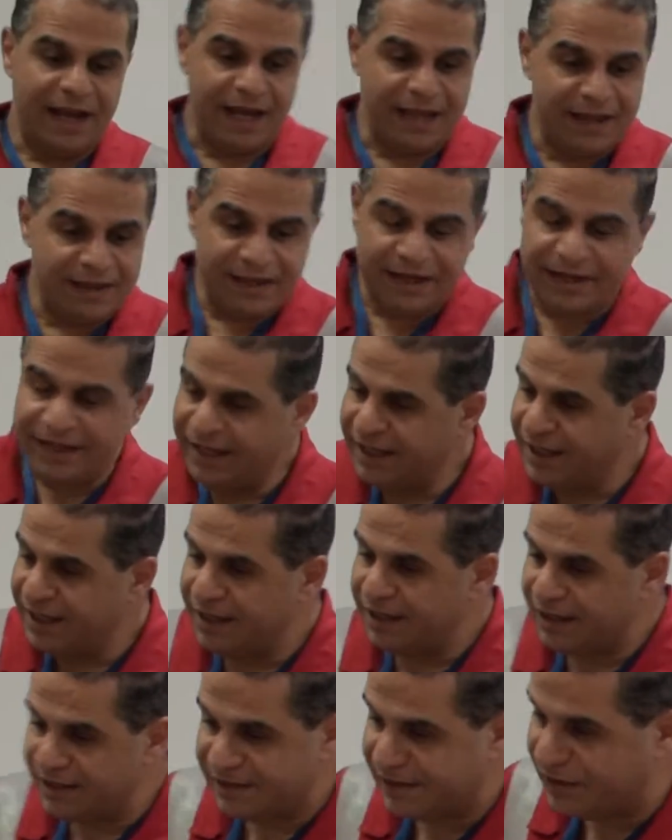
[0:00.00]
and the lady
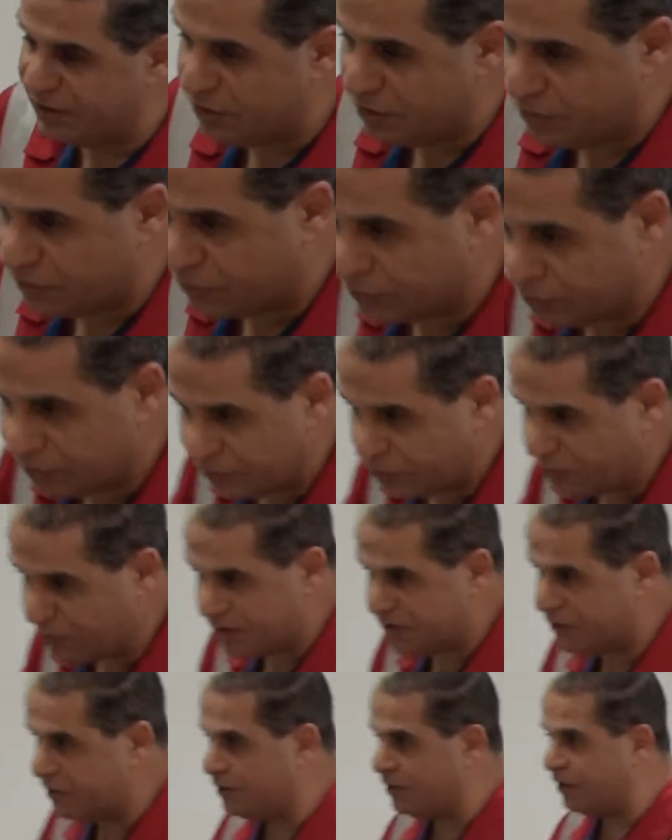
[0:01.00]
doesn't know
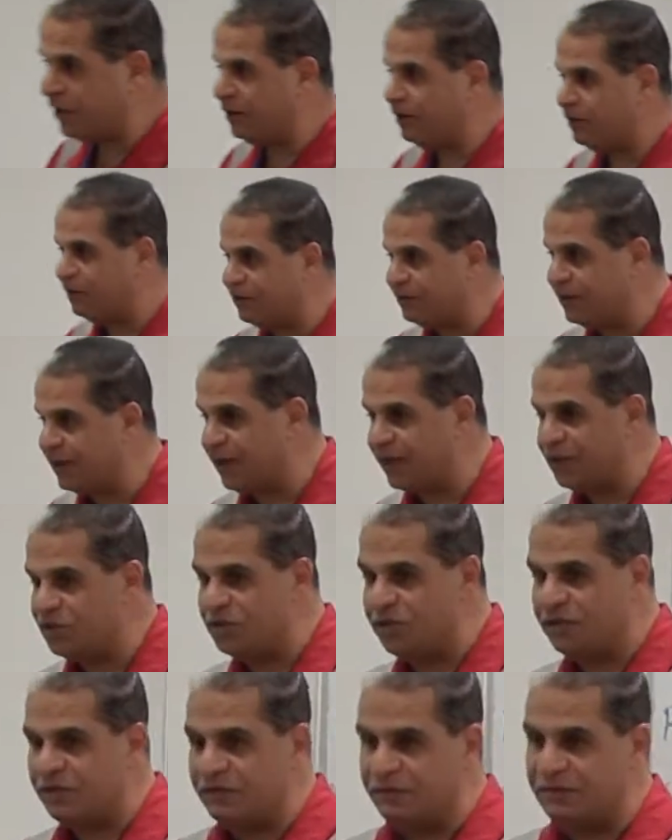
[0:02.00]
what's going on and
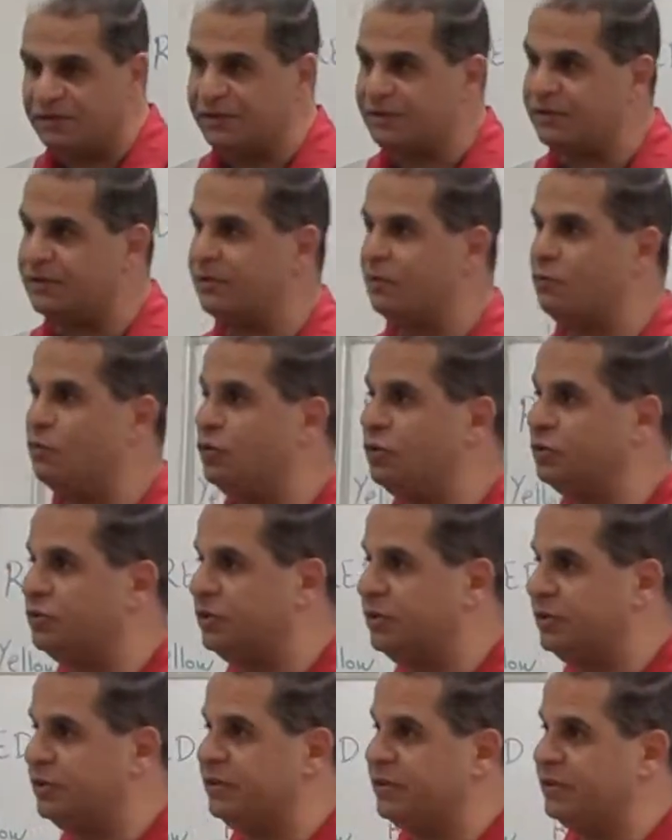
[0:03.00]
she uses the
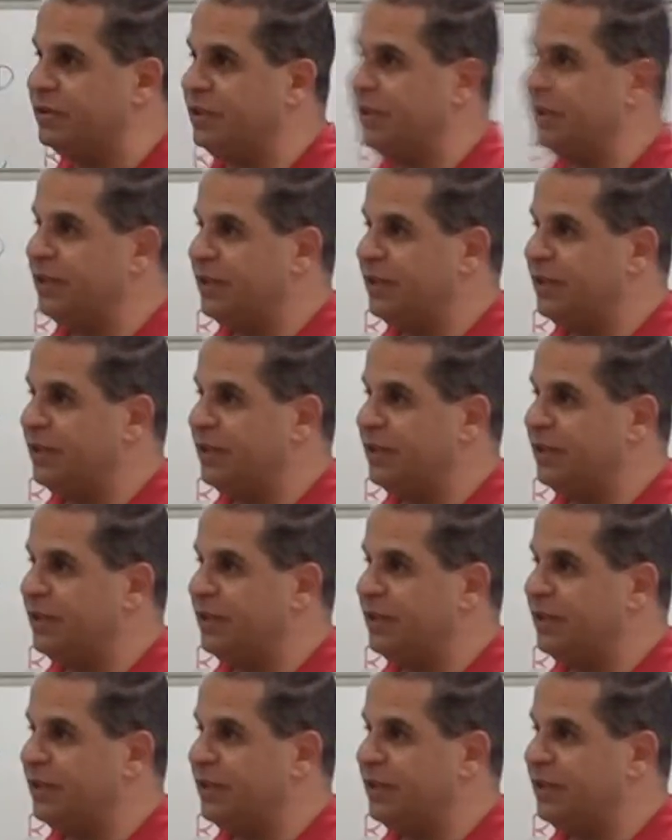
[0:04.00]
water